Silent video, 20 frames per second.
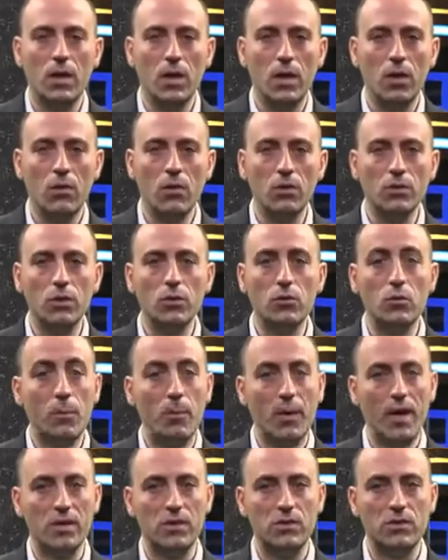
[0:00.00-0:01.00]
In order to
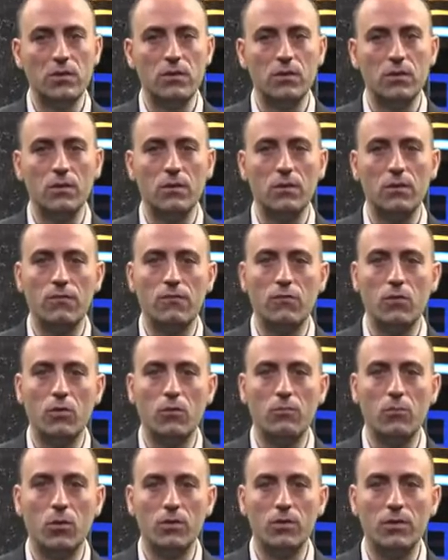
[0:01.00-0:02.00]
pass
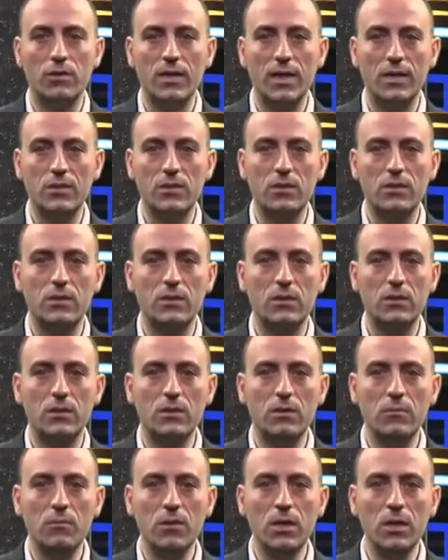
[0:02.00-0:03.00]
for both tests,
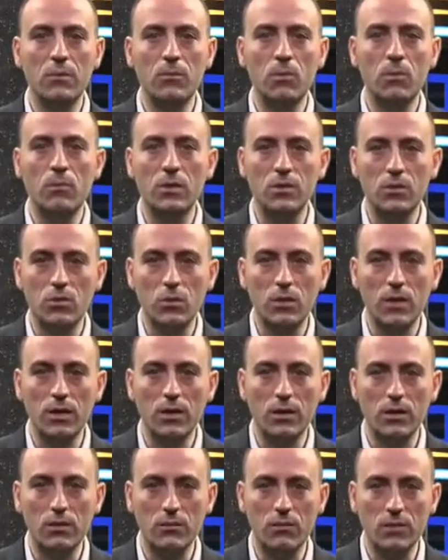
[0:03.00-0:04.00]
the minimum
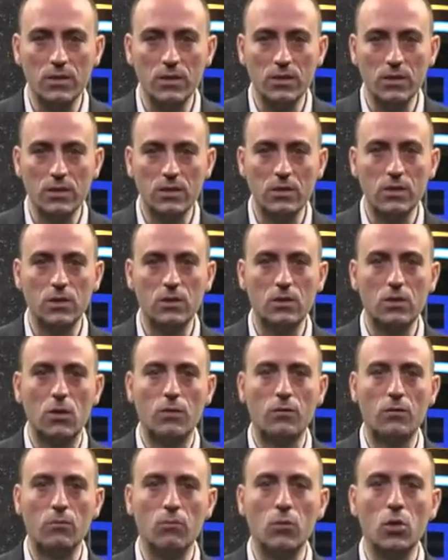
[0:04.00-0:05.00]
insulating resistance
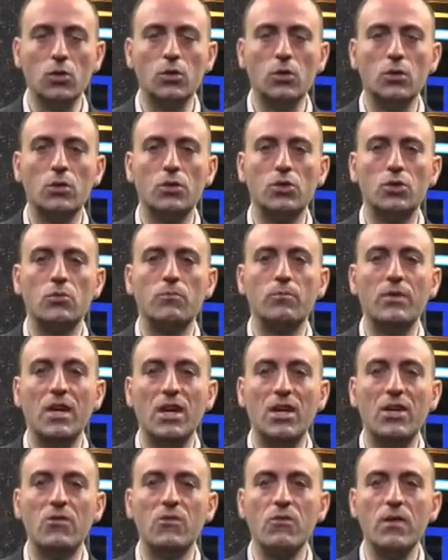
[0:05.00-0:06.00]
of the module should
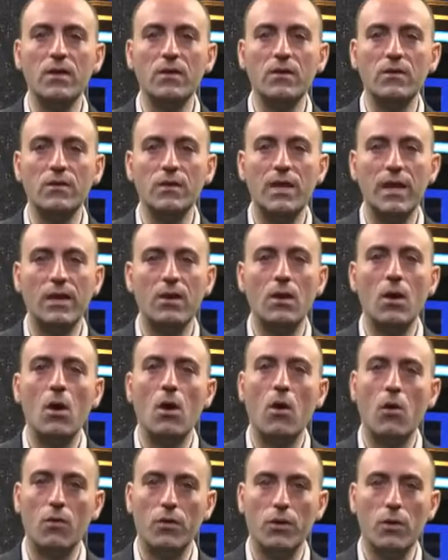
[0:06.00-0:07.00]
be greater than
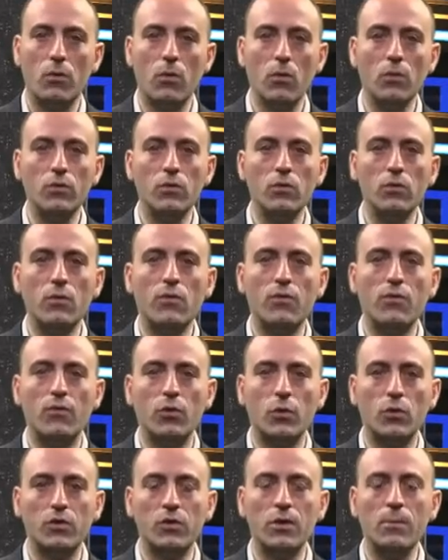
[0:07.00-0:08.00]
or equal to
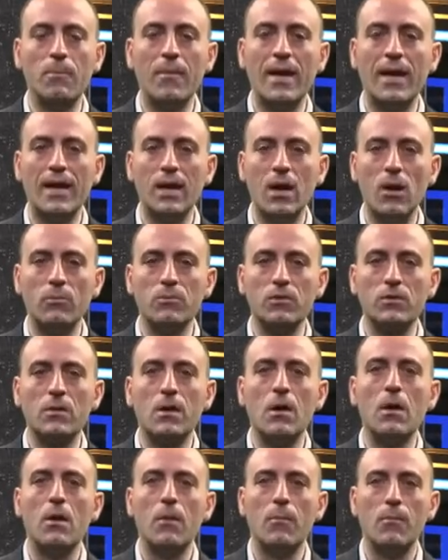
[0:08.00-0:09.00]
40 megaohms
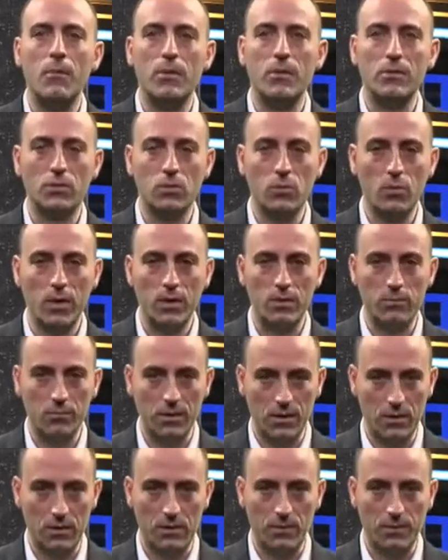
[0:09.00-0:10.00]
per square
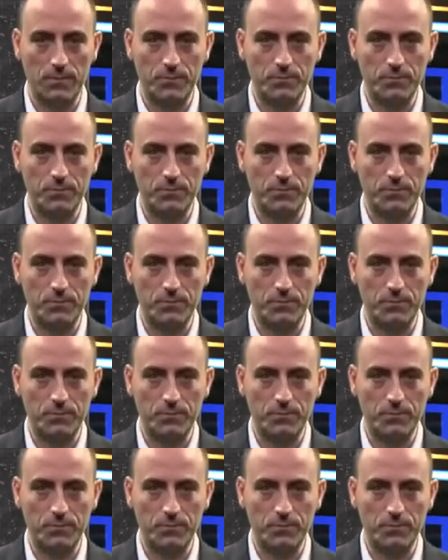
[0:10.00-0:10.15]
meter.